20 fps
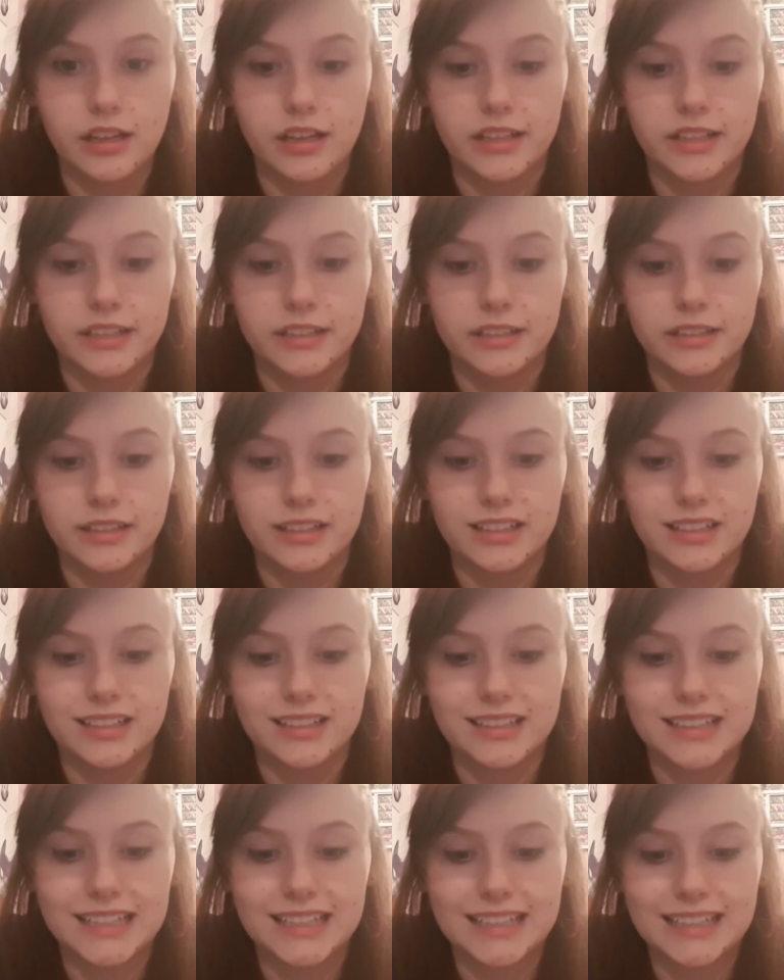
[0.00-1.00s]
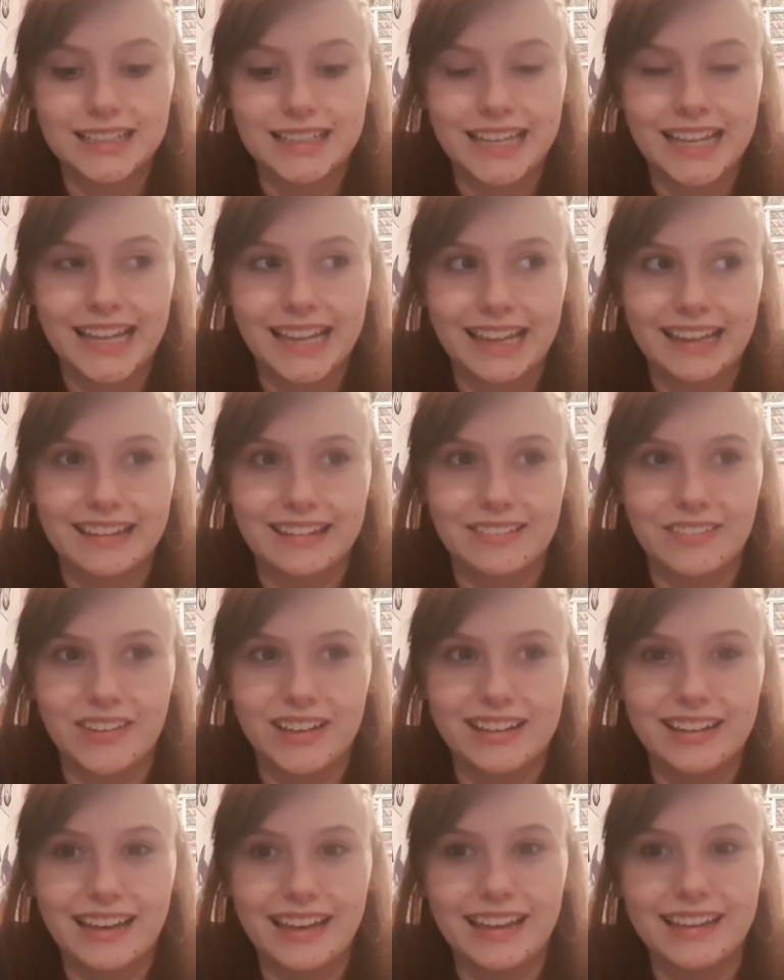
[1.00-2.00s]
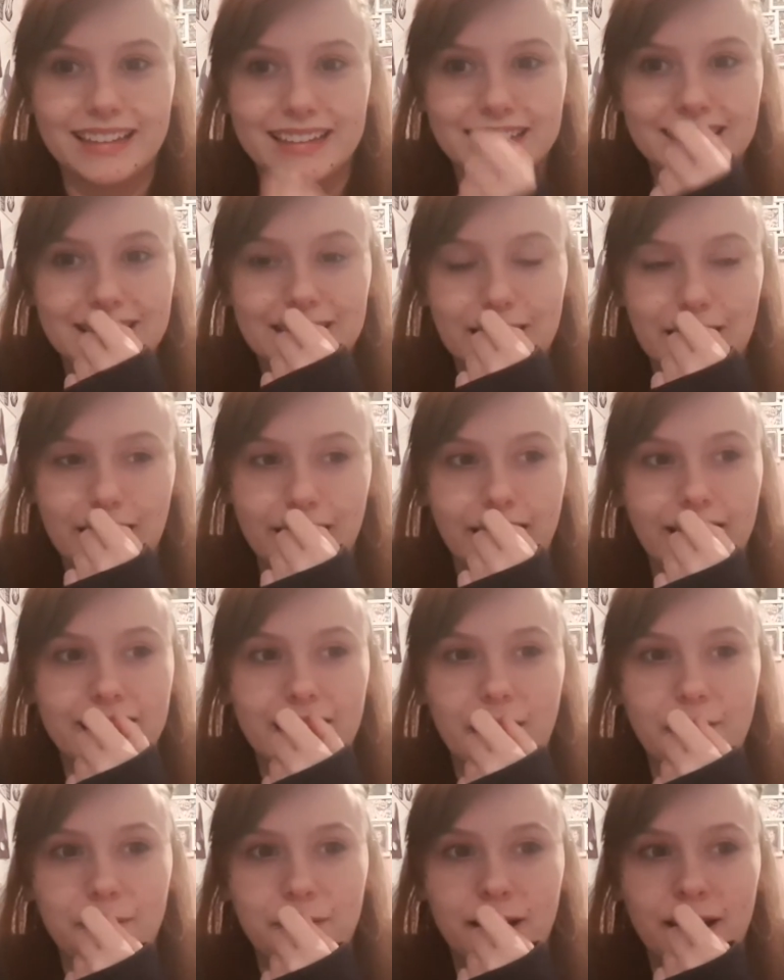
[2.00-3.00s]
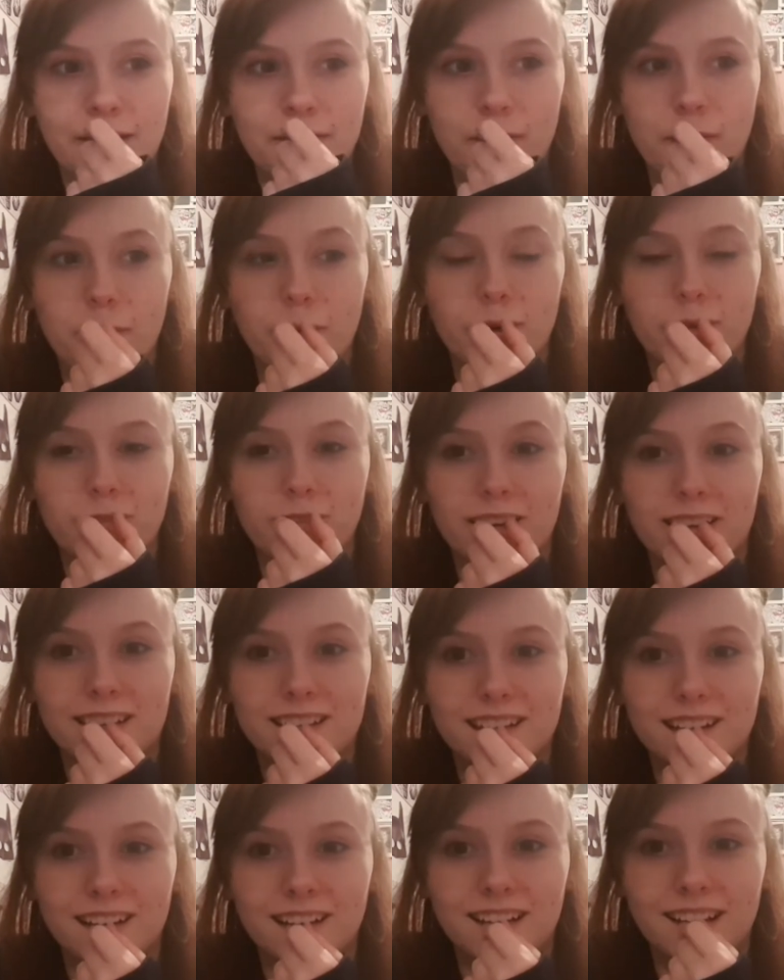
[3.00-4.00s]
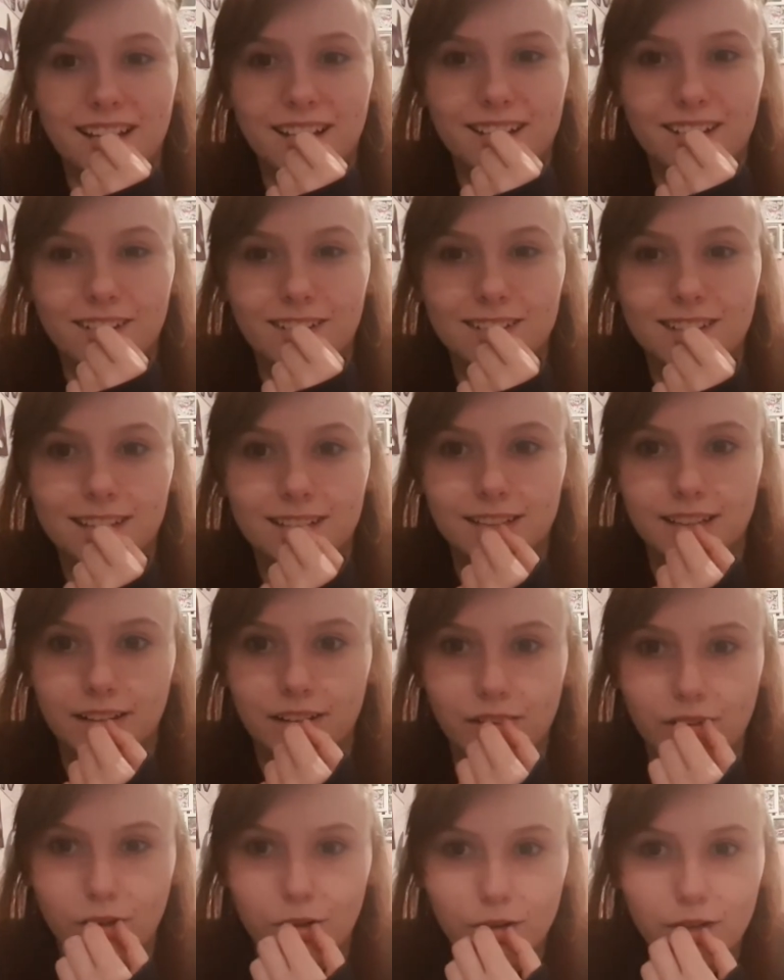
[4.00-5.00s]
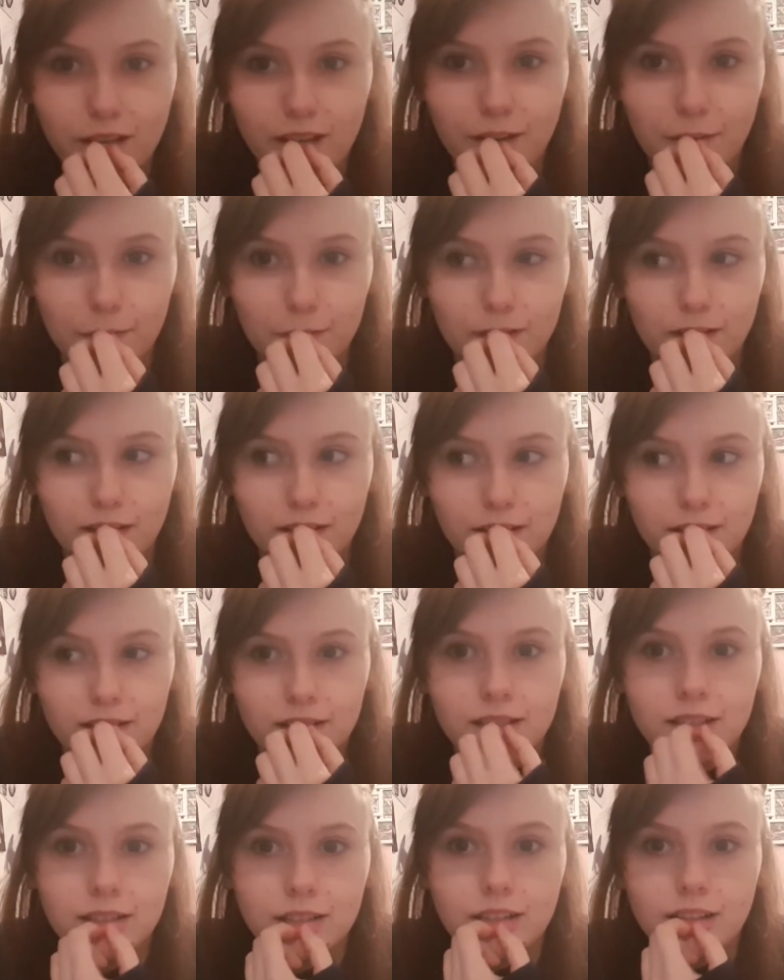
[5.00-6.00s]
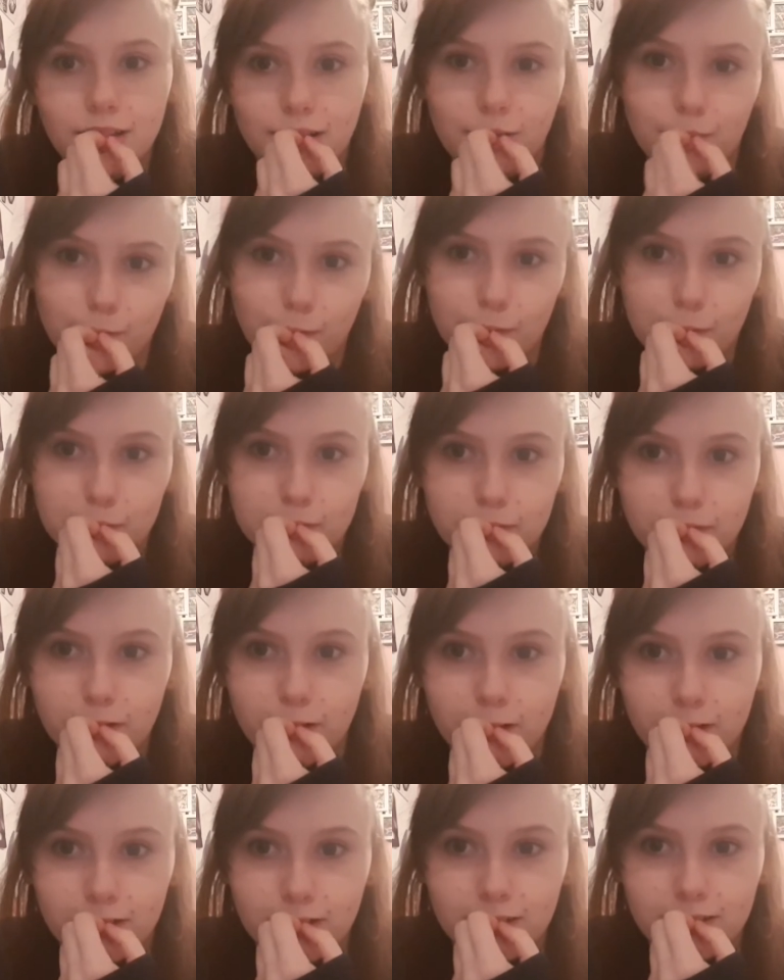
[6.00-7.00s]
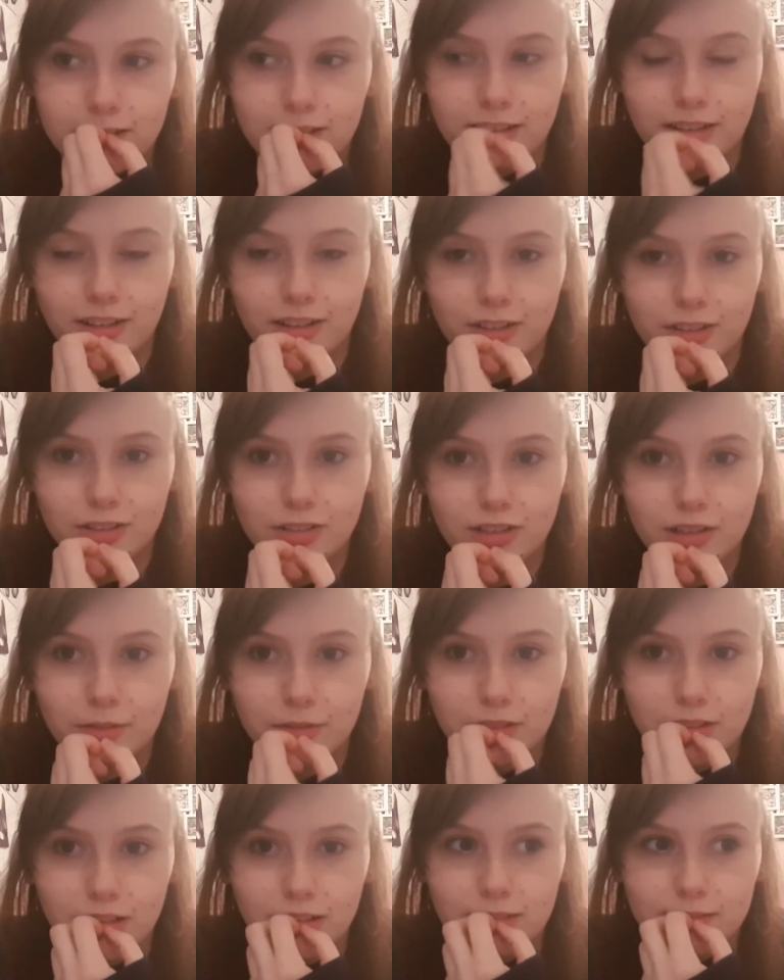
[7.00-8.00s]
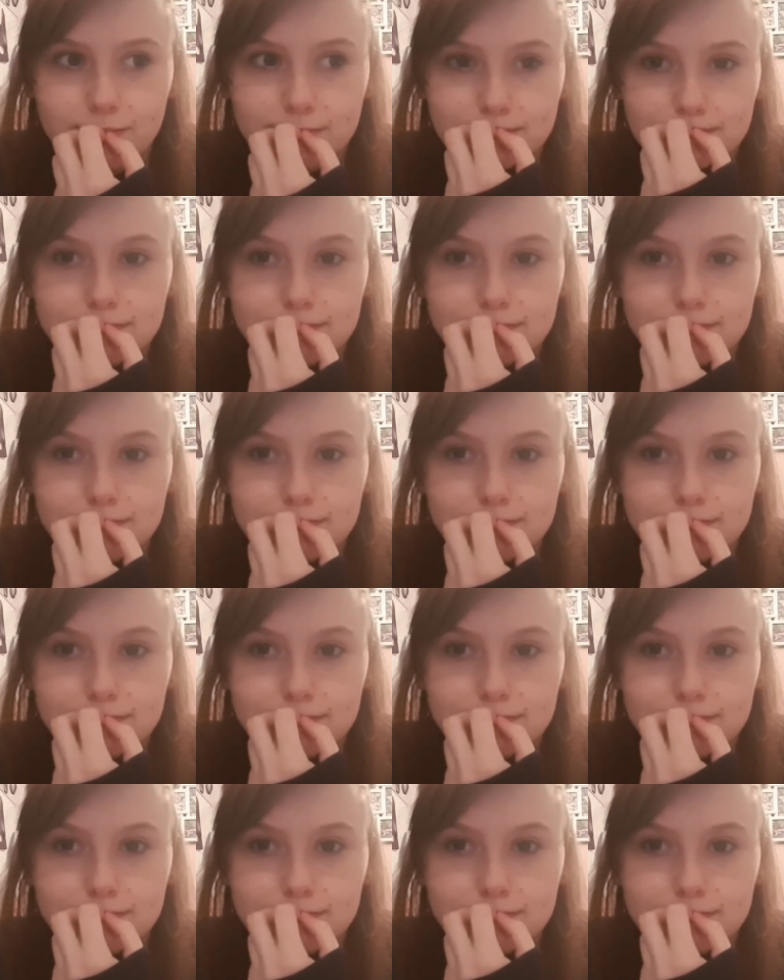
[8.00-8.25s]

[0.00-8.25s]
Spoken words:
And like there's been days it's happened at my boyfriend's and he like looks at me, he's like, are you okay? I'm just like, yeah, I'm fine. He's like, are you sure? I'm just like,